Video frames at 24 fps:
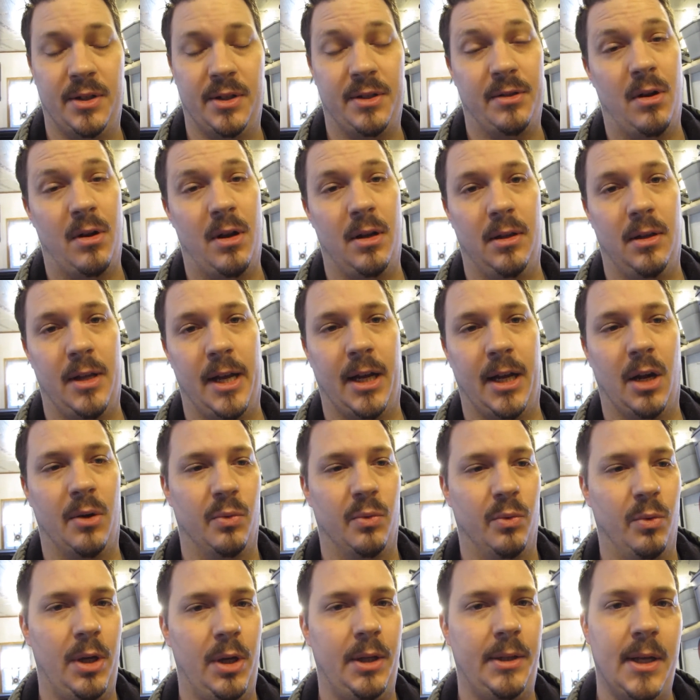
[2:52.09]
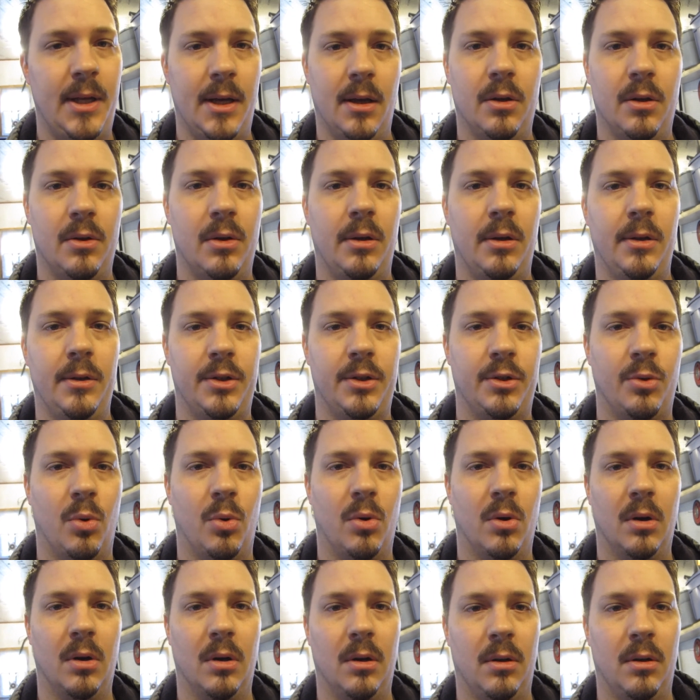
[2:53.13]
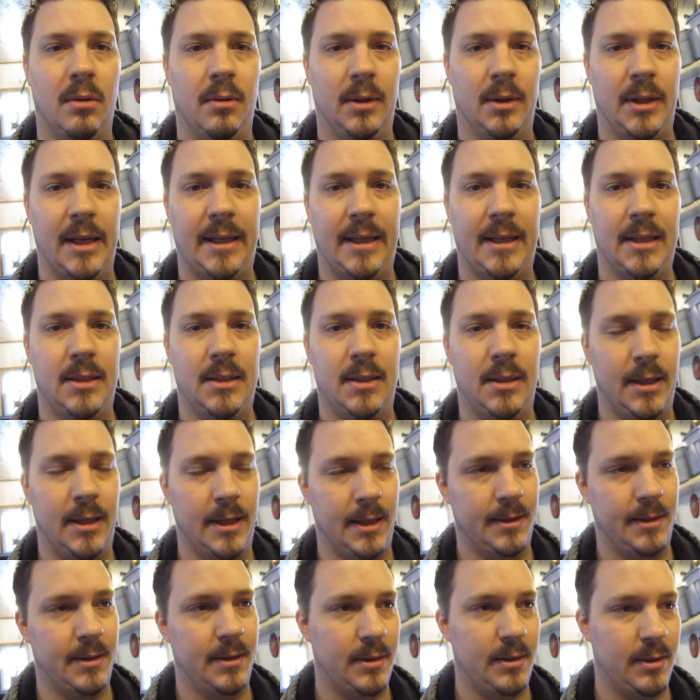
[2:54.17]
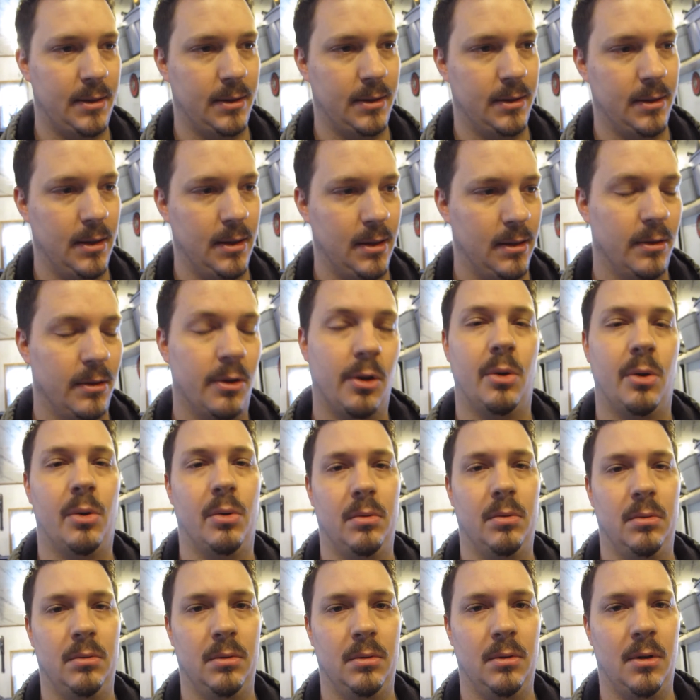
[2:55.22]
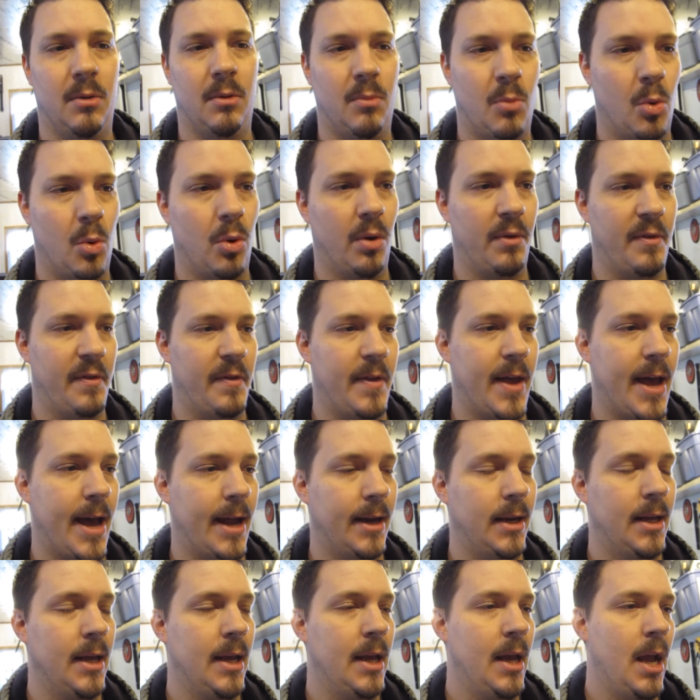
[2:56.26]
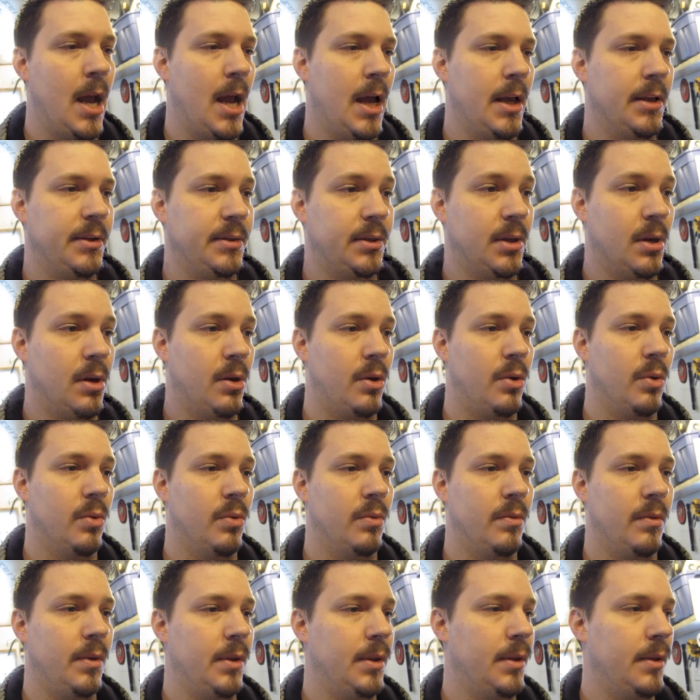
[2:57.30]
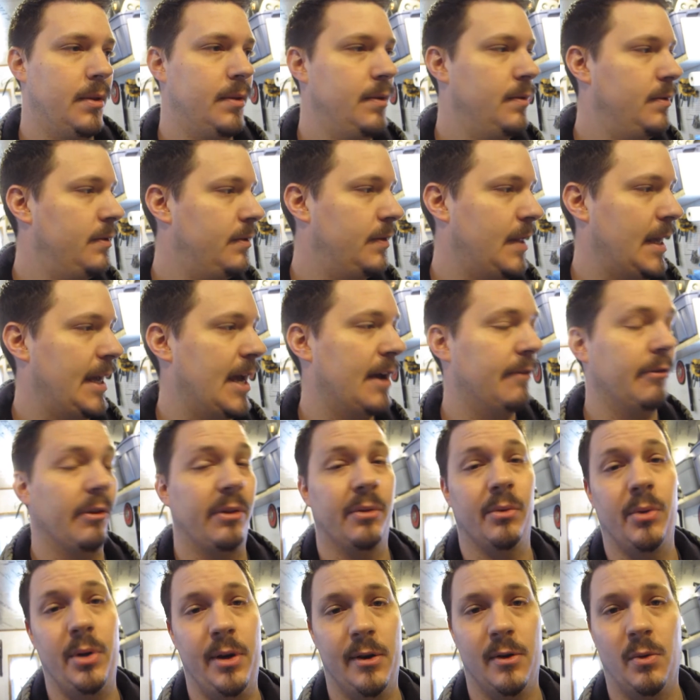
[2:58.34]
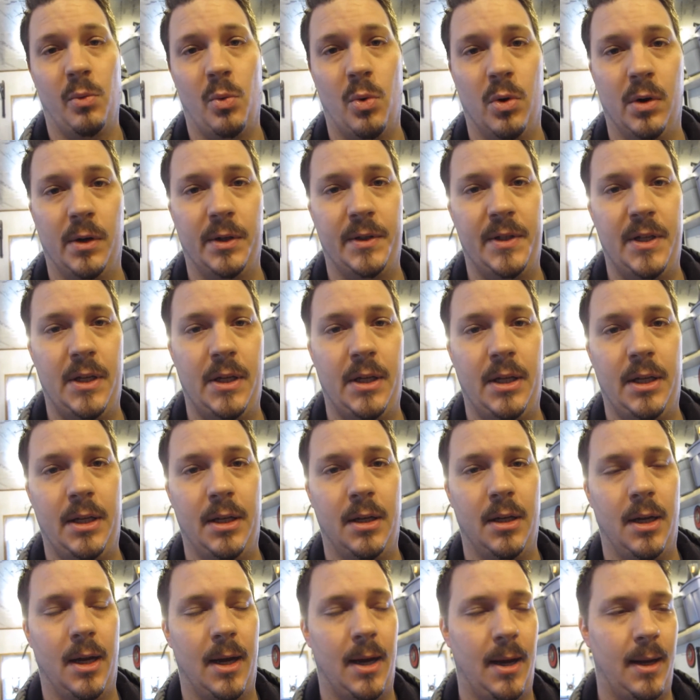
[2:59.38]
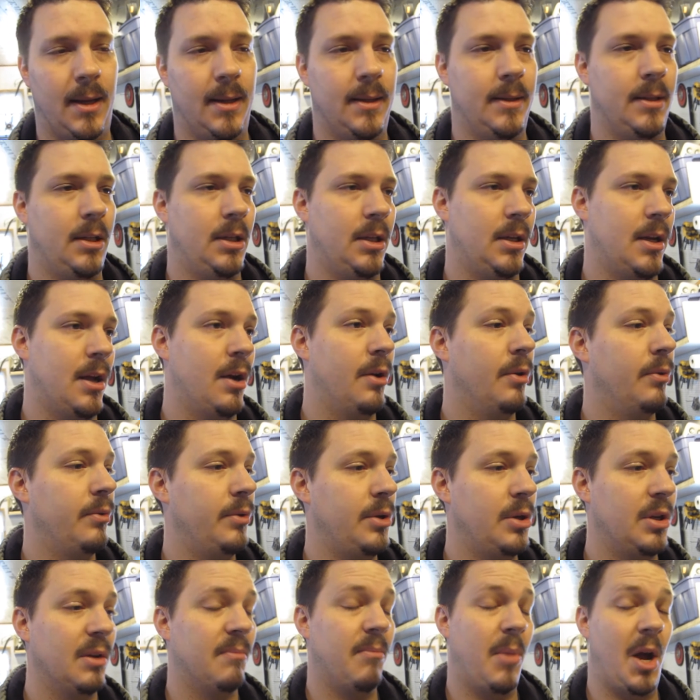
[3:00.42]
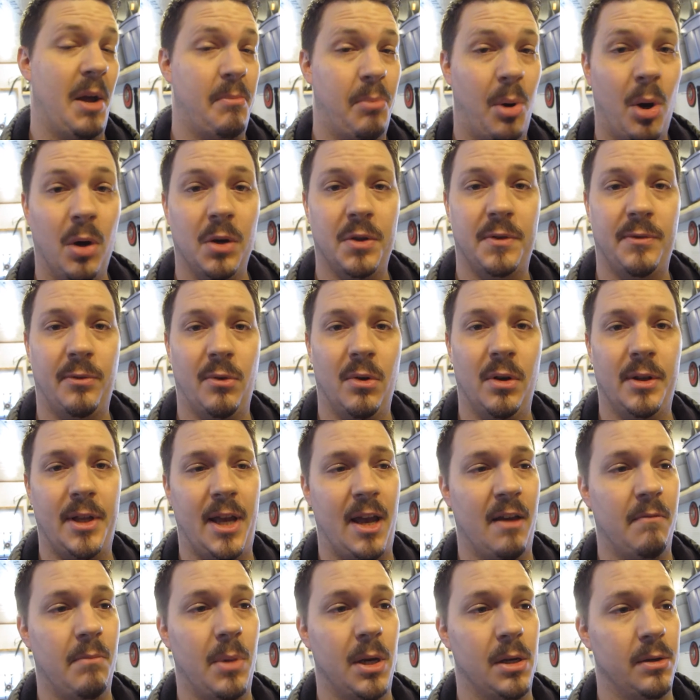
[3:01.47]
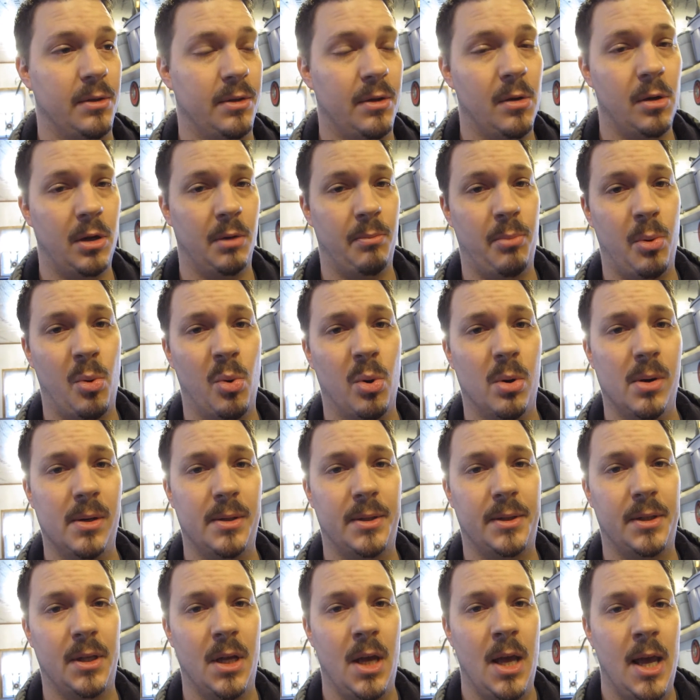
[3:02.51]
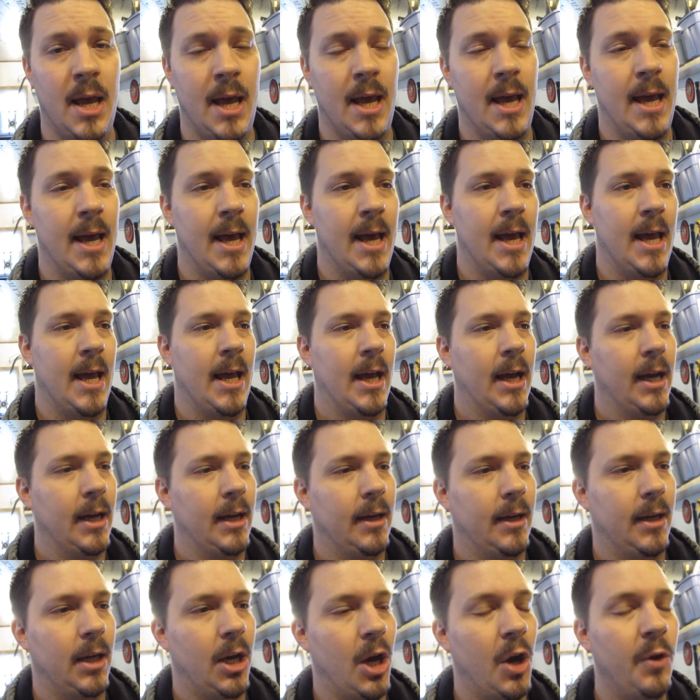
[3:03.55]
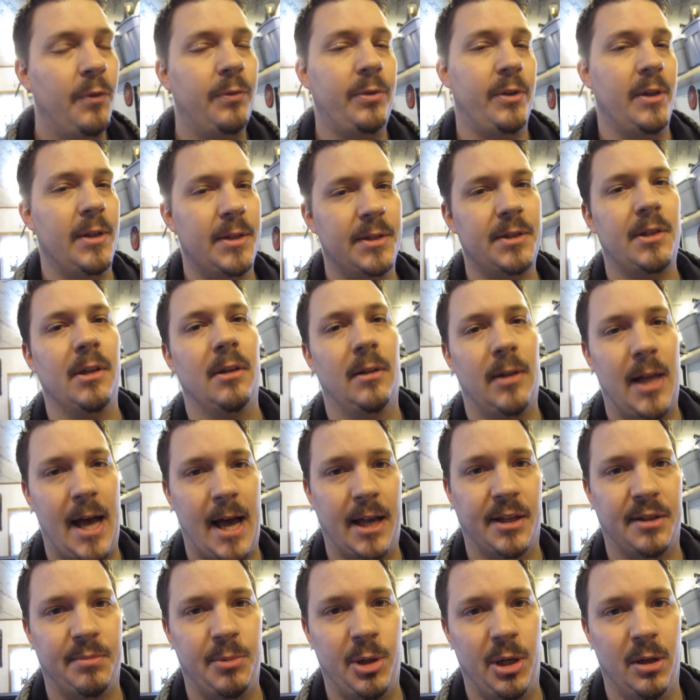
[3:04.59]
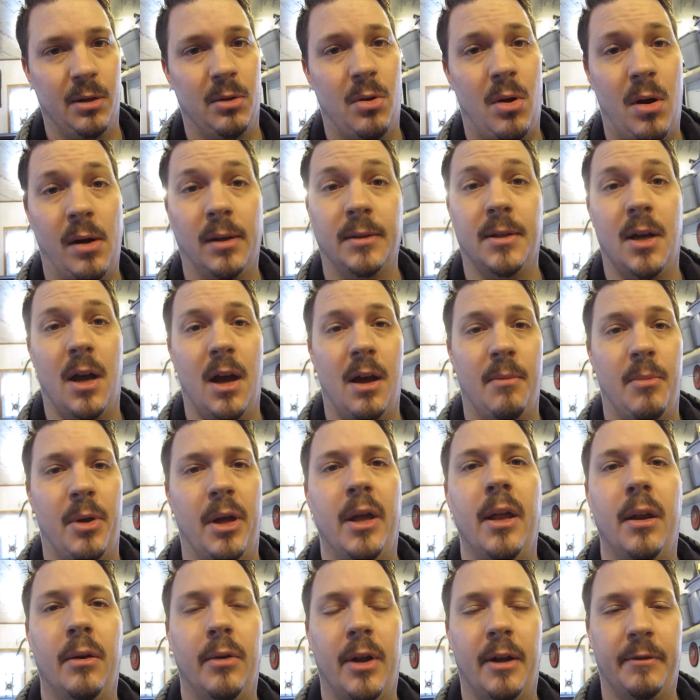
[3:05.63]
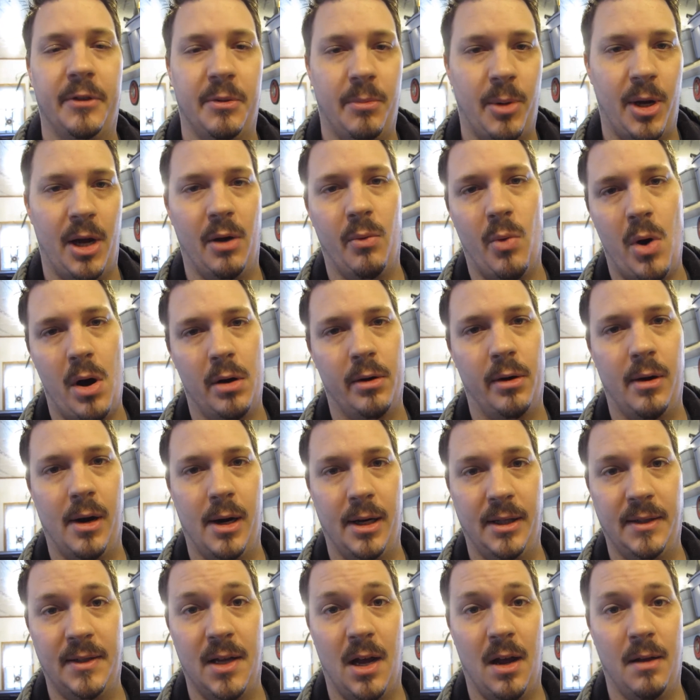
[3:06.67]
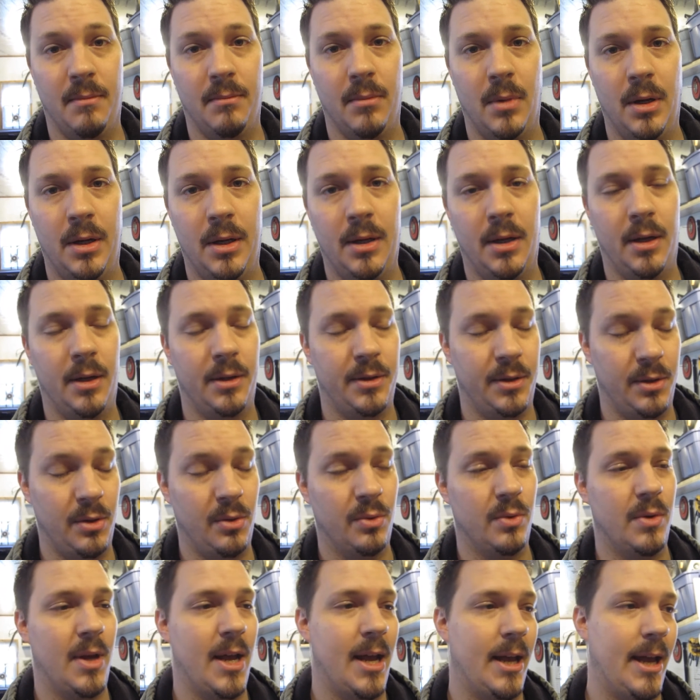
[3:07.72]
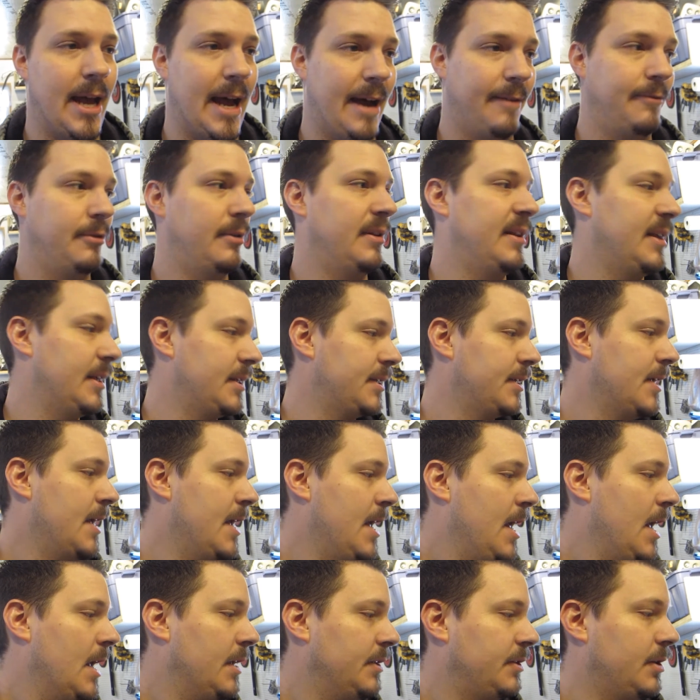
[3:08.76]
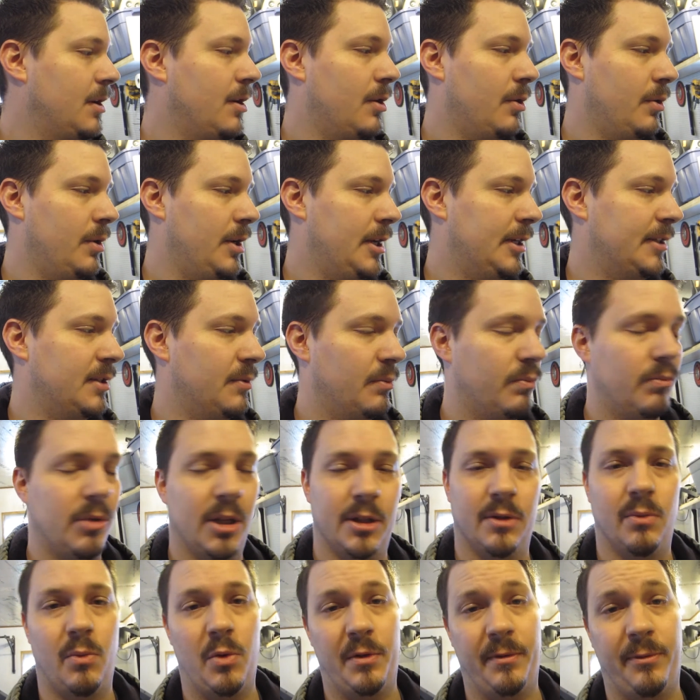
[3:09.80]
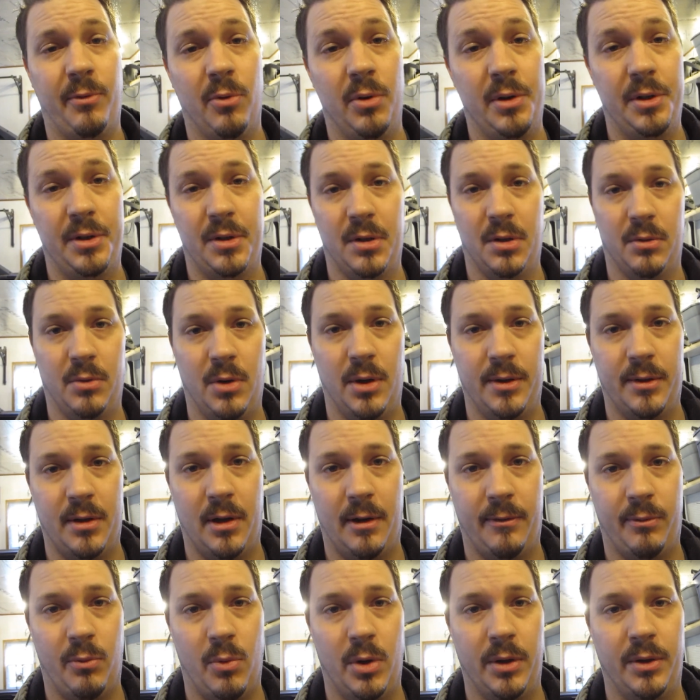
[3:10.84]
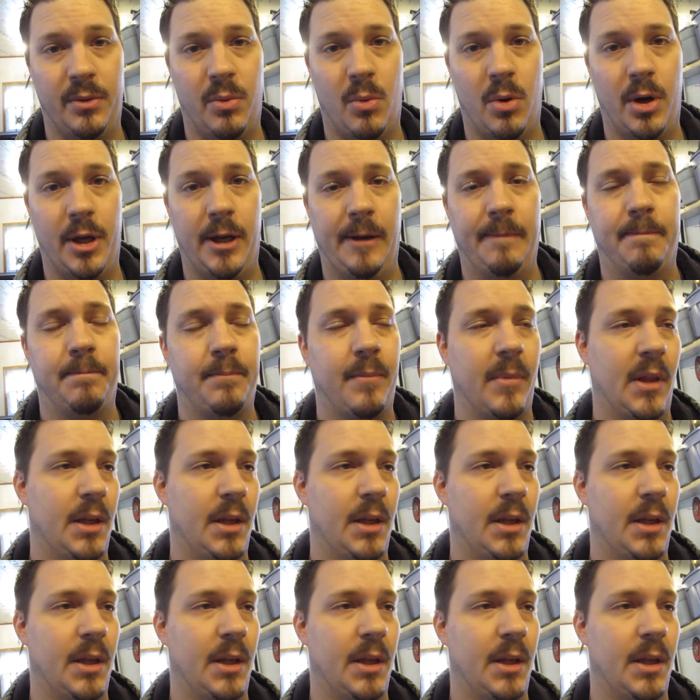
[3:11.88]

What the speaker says: It's not like a retail store Lincoln. It's a little more than that. So they have a 3-year warranty. You know, you can parts for it. They have better circuit boards. Hopefully this is going to last me a long time. I don't have to buy a welder anytime soon after this. So it's a 140, so it runs off 120.